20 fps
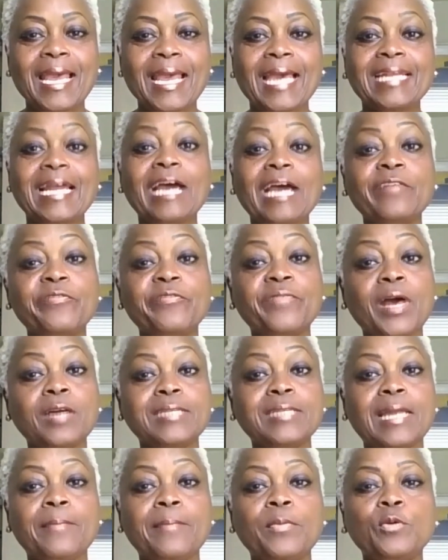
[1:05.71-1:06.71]
And I've
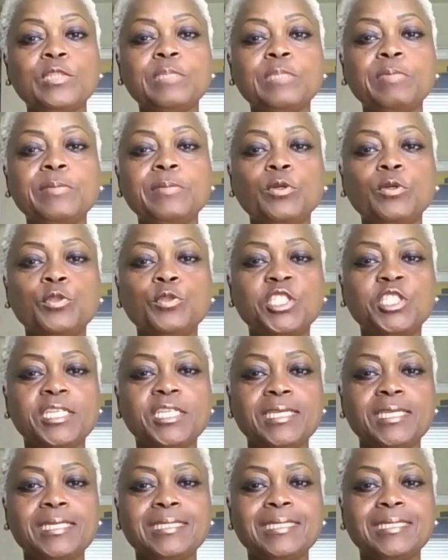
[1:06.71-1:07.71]
found that most people who
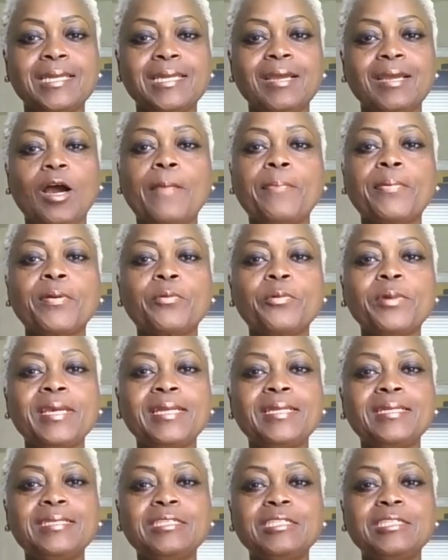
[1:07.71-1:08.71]
cheat
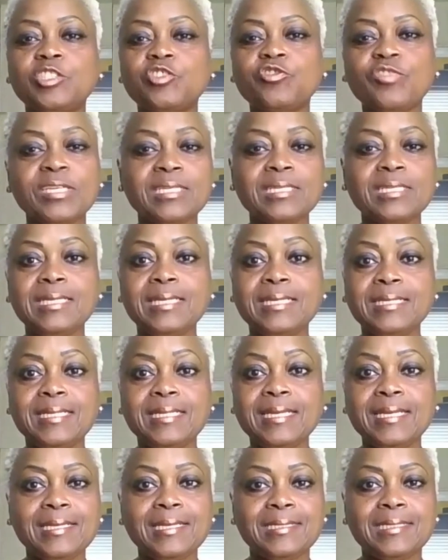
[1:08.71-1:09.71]
operate strictly in
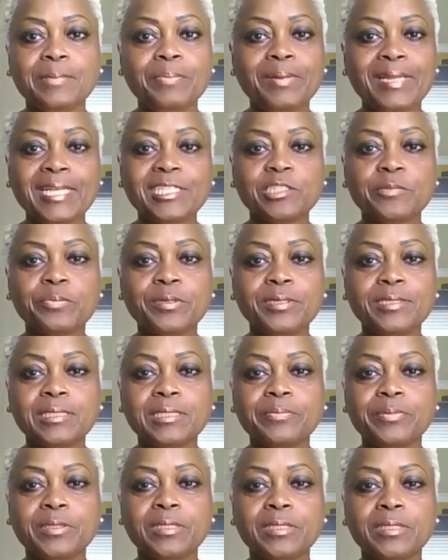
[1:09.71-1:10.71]
the id, the pleasure
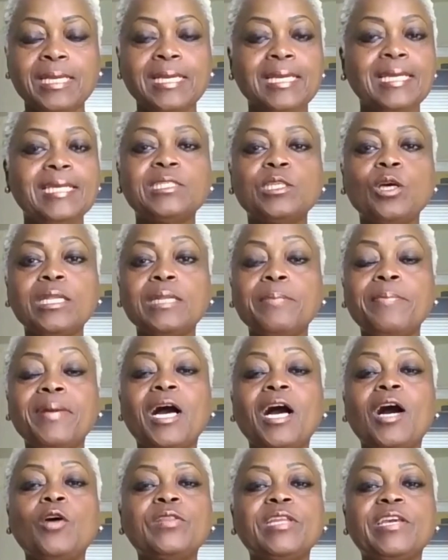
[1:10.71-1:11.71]
principle. It's all
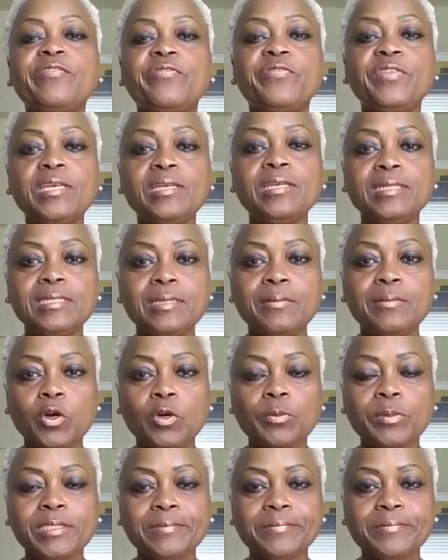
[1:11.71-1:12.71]
about how they feel in the
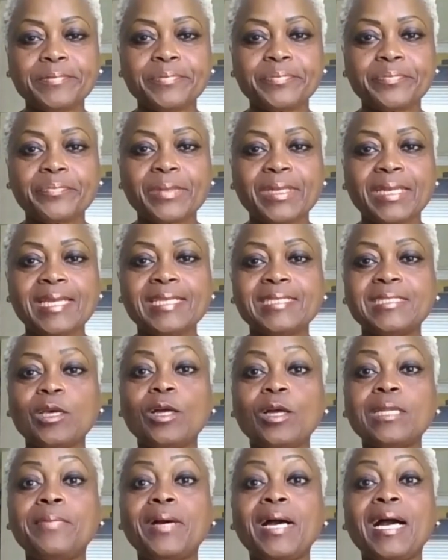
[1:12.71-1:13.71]
moment. It's
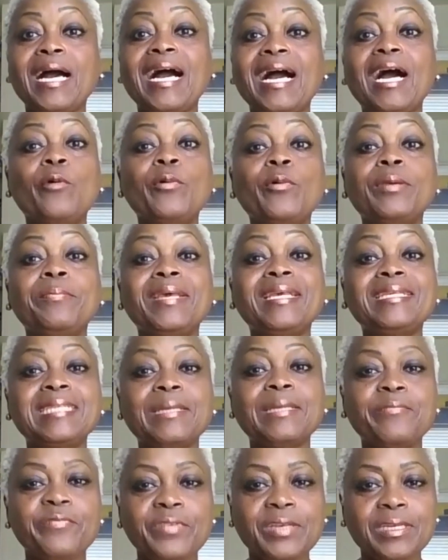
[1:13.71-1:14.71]
all about how it makes
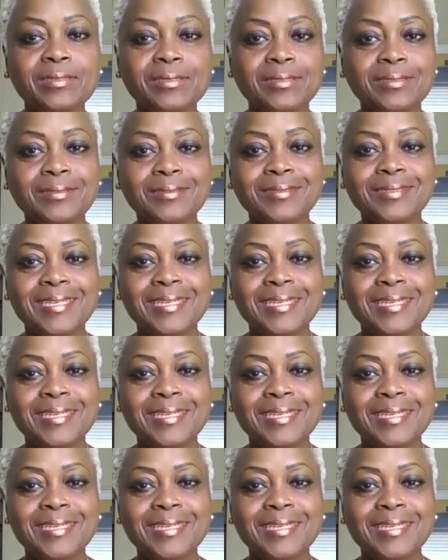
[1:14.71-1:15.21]
them feel.